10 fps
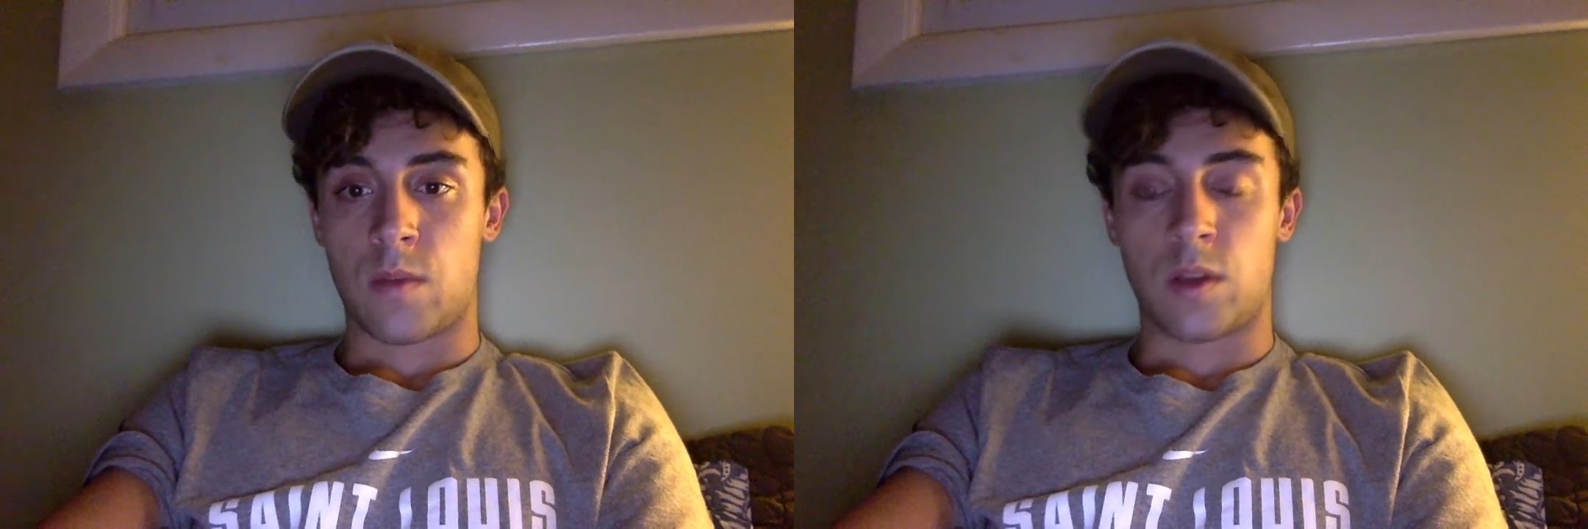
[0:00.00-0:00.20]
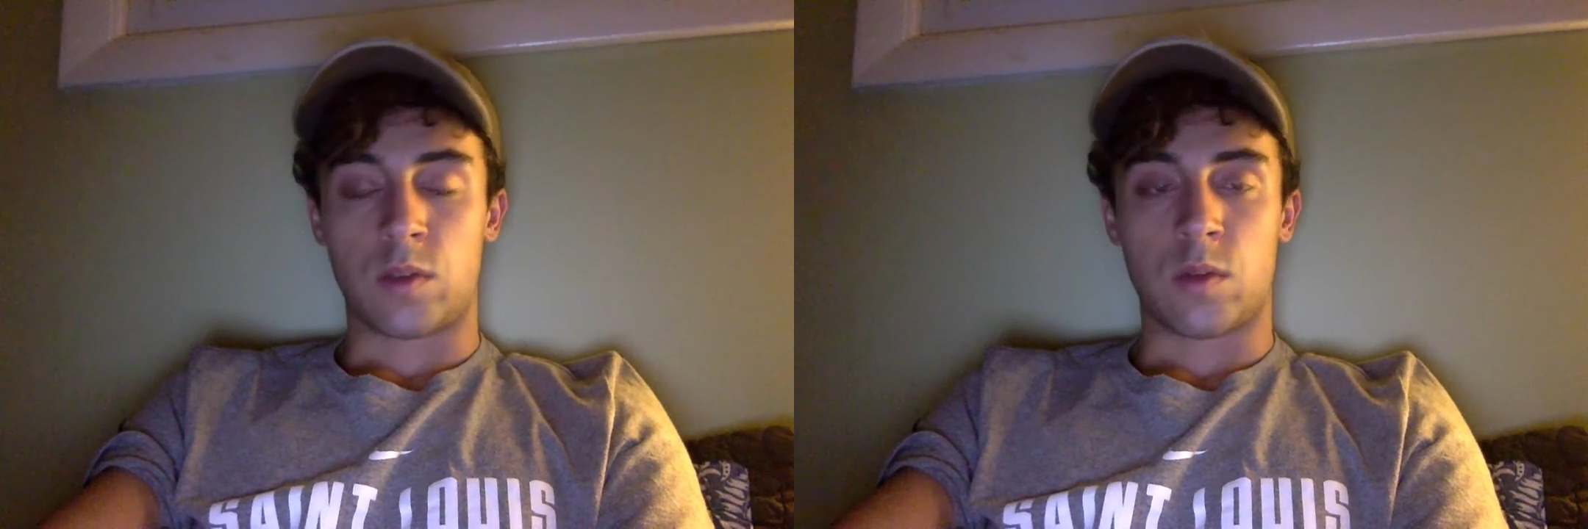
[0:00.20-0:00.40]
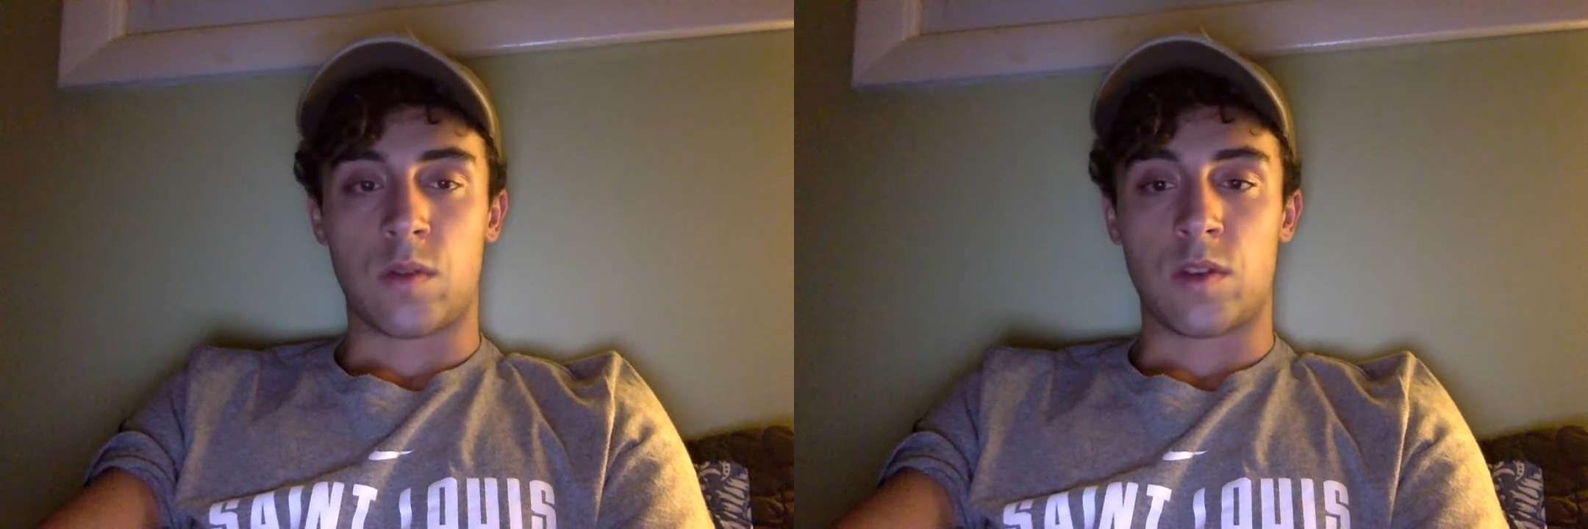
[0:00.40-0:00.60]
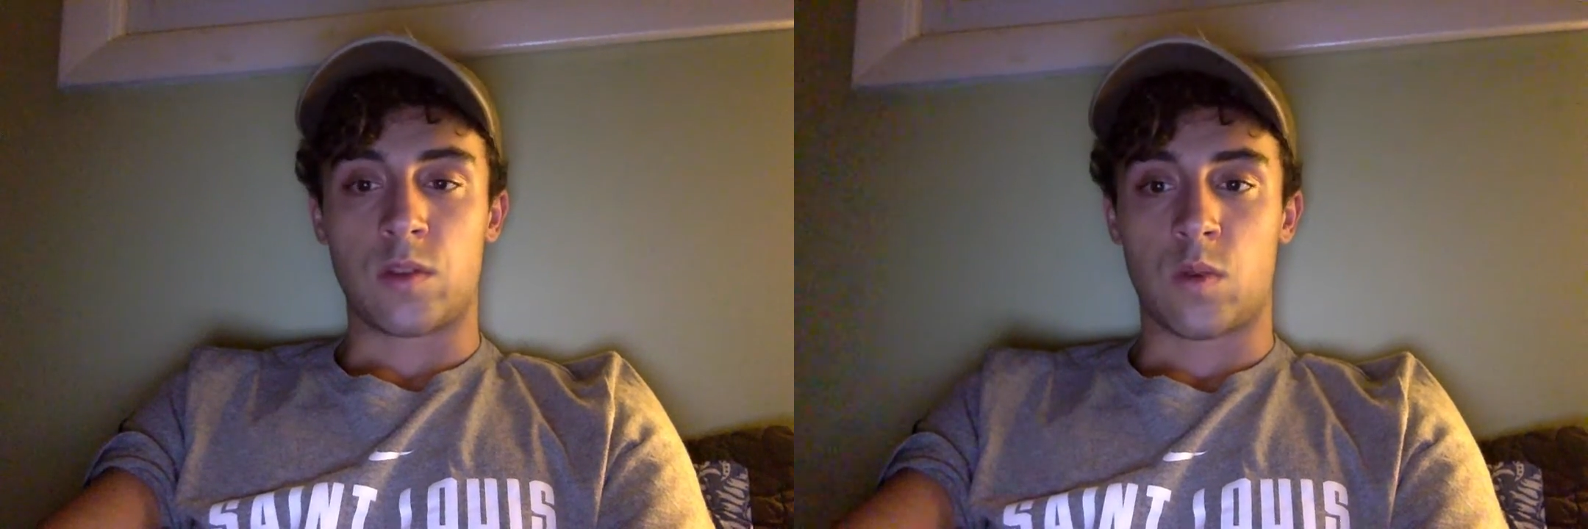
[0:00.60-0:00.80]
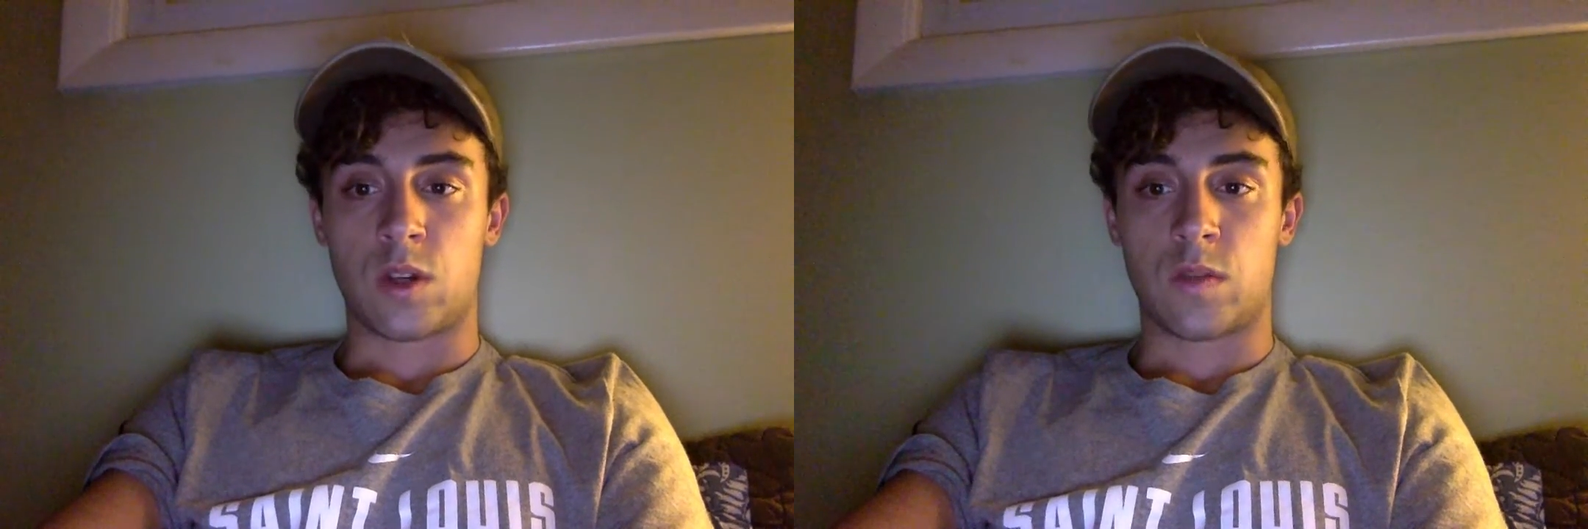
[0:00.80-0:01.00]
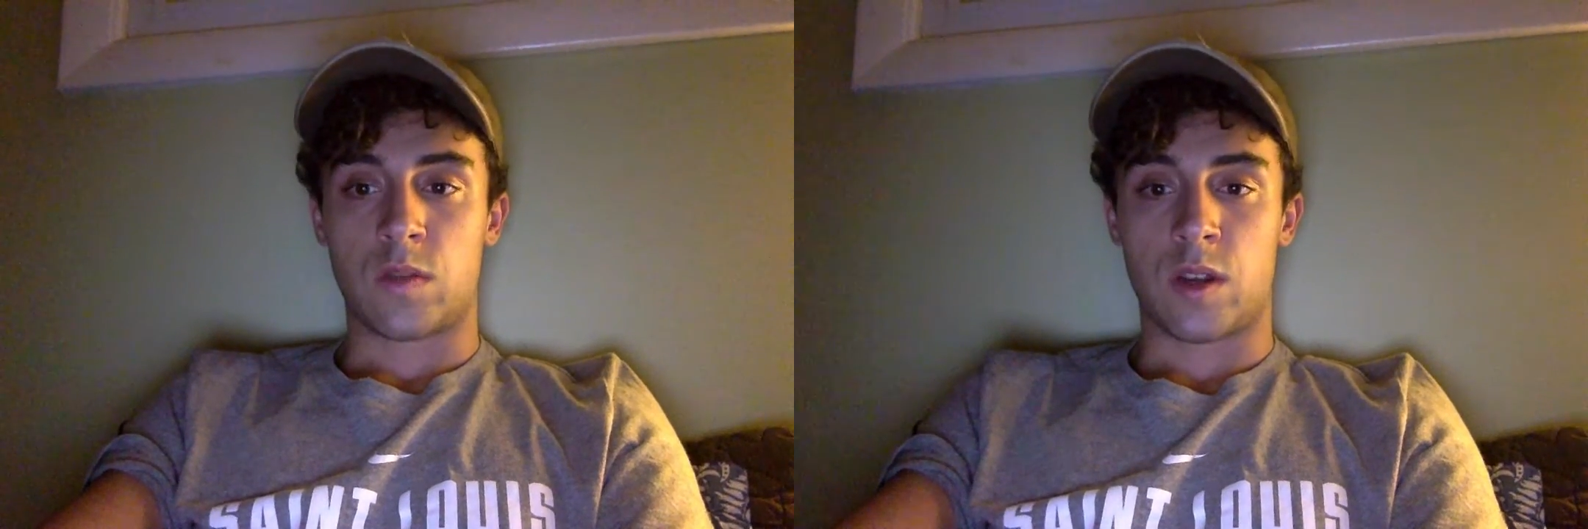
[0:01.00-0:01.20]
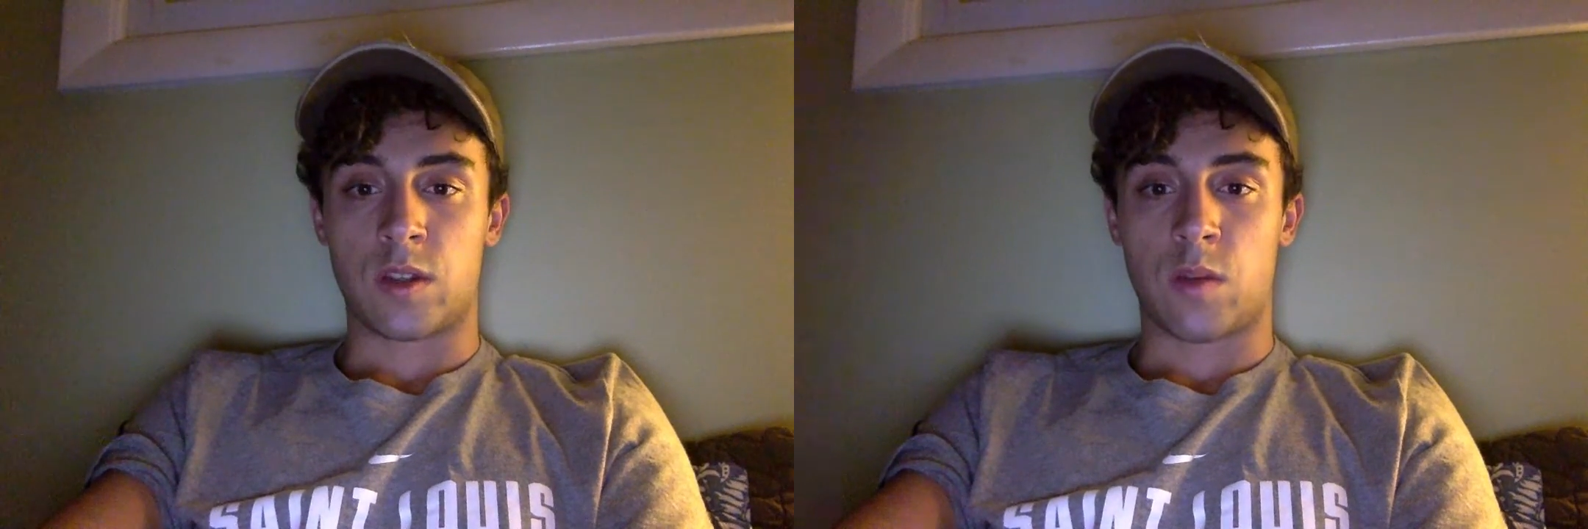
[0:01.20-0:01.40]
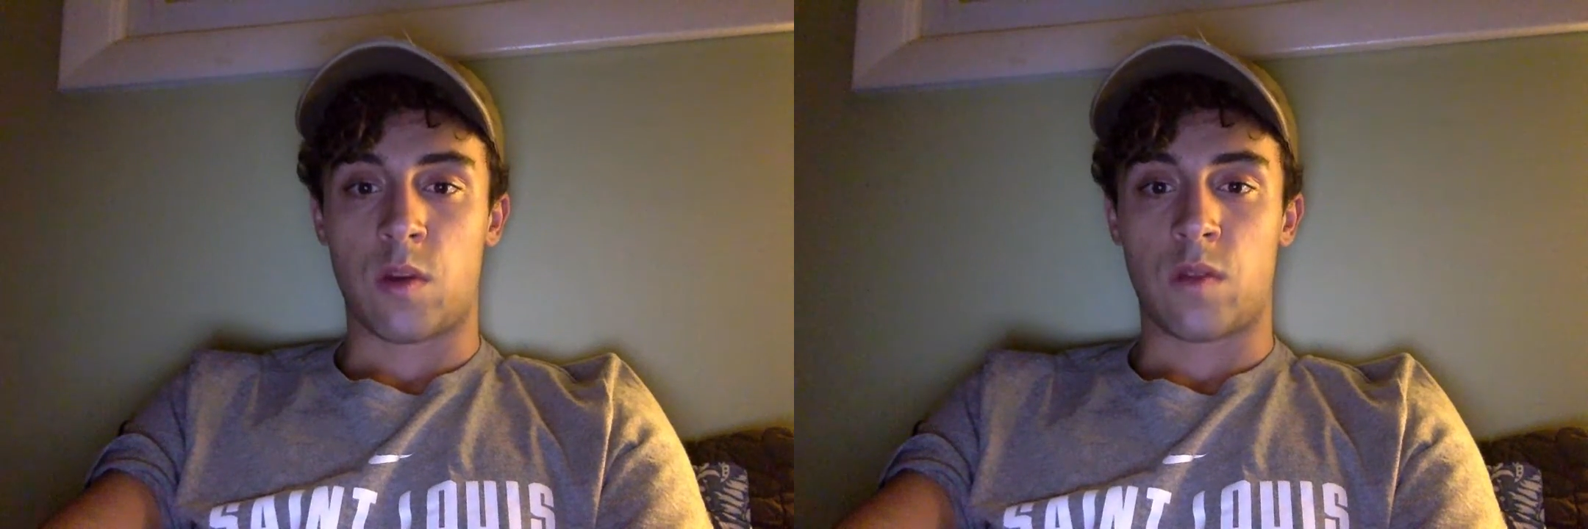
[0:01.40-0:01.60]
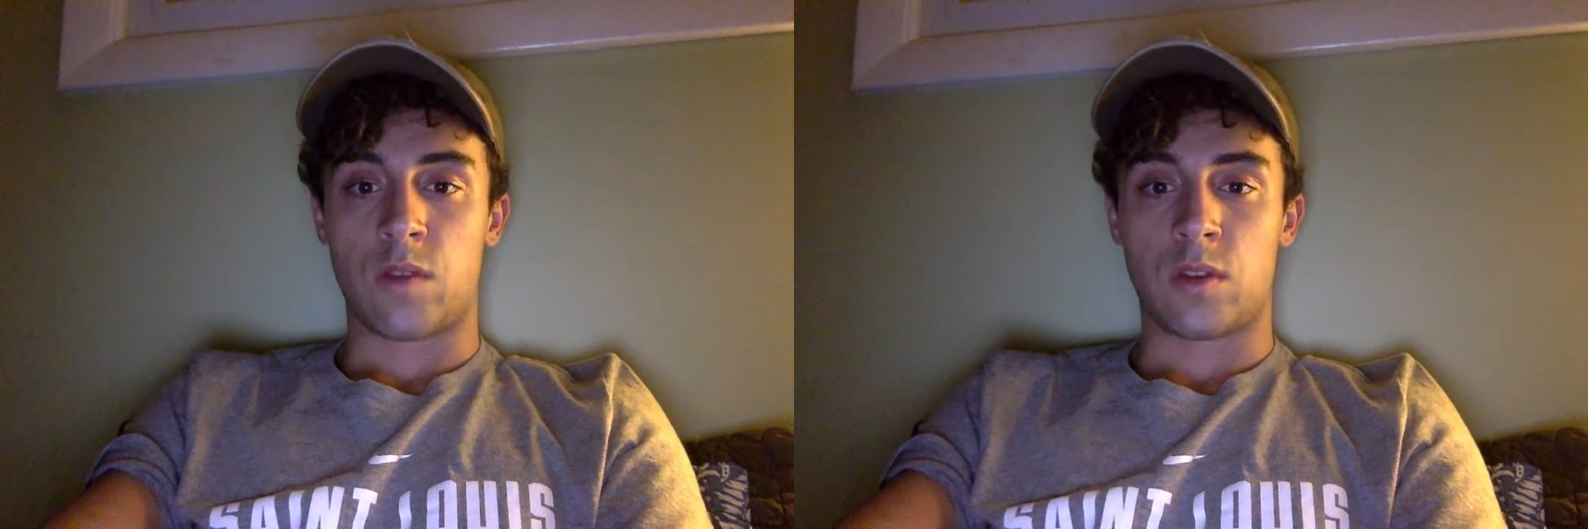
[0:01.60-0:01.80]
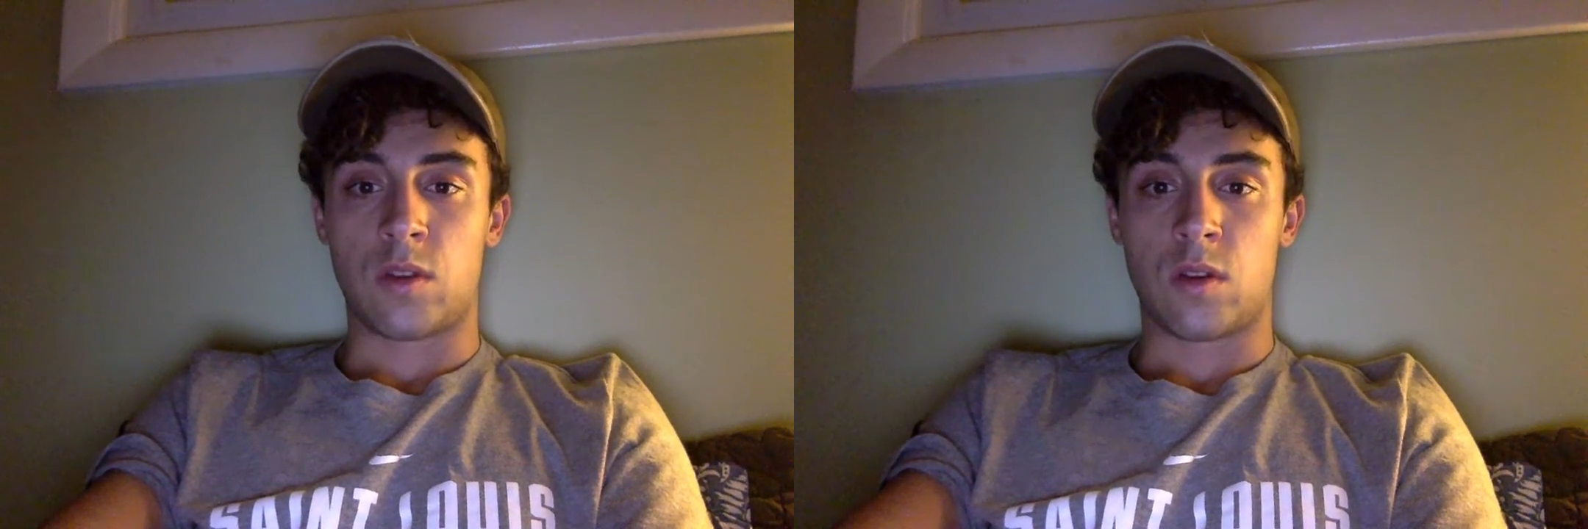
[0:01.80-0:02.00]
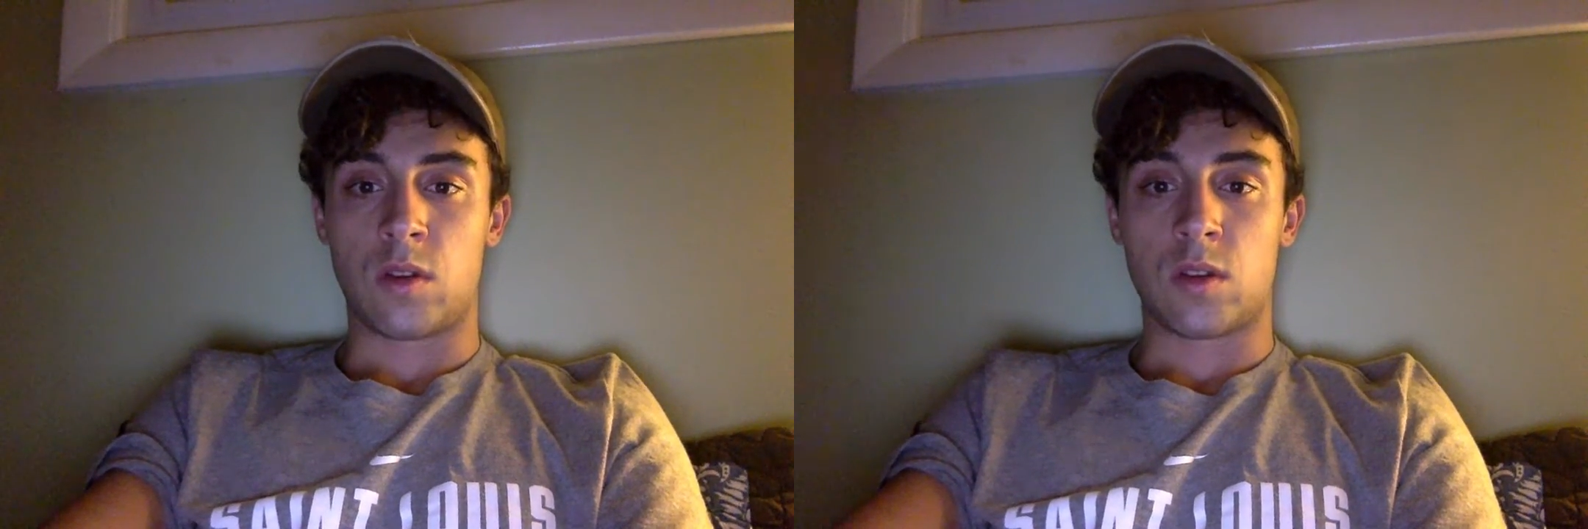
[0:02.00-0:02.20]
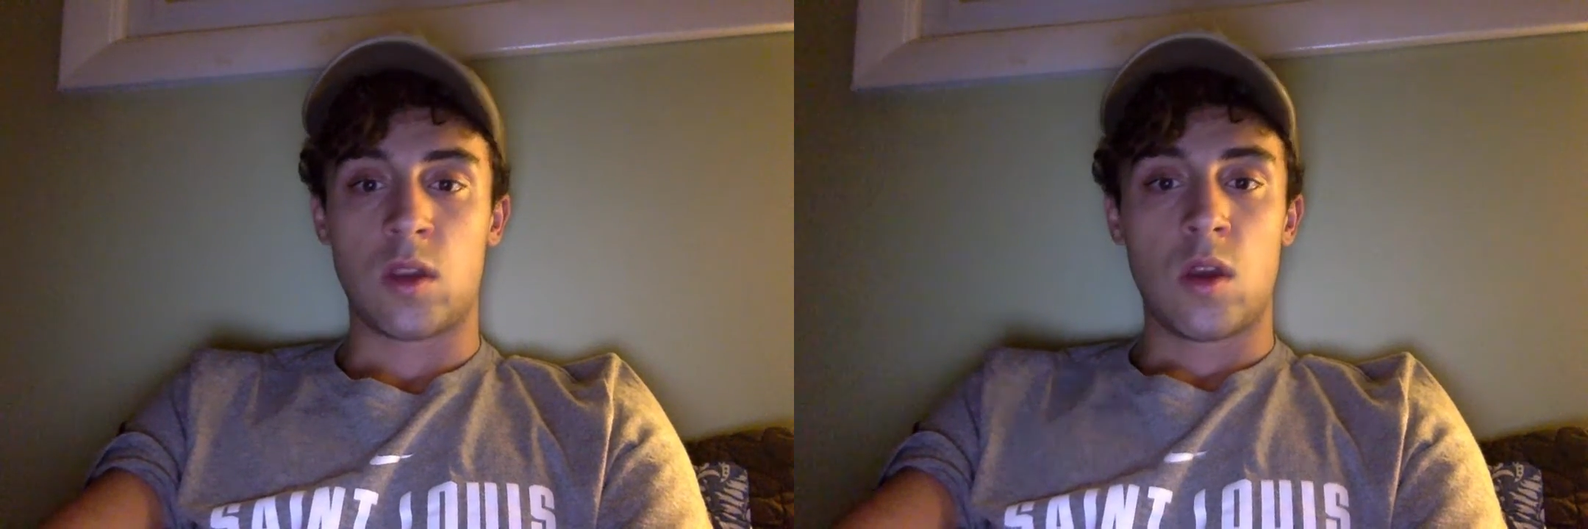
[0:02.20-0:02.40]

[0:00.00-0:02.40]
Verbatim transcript: it is one of his worst fears that one of his students